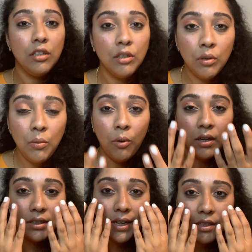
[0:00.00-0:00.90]
You don't
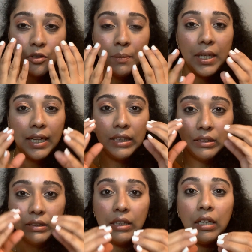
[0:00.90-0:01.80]
want that to be like
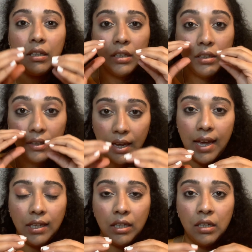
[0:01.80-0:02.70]
thick,
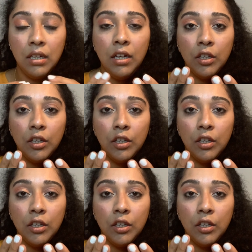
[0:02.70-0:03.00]
cakey.